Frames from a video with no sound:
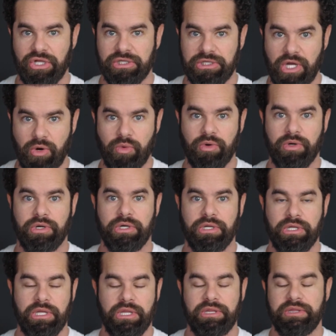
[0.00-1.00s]

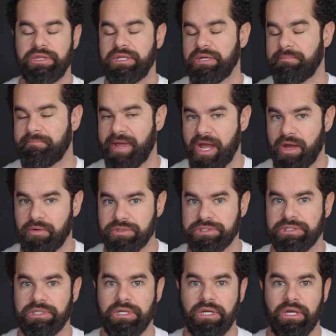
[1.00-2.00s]
lower the
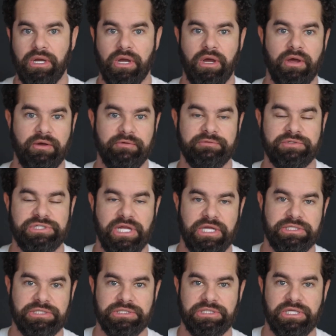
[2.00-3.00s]
amount of
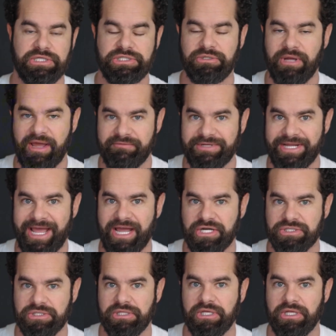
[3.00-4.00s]
chances that you have to
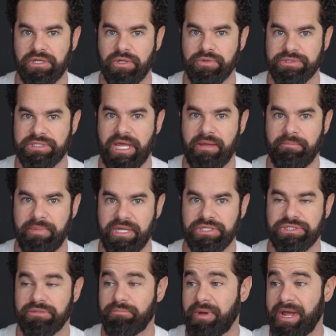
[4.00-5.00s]
actually close that
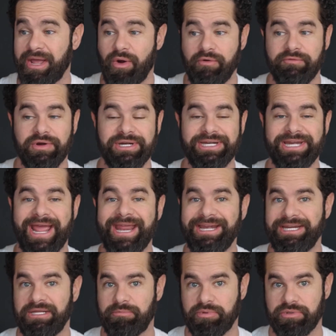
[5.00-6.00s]
patient by over
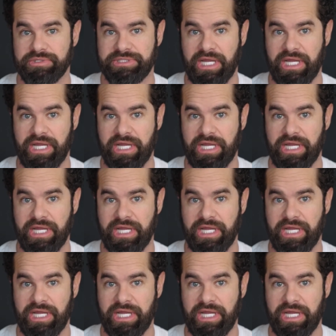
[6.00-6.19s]
90%.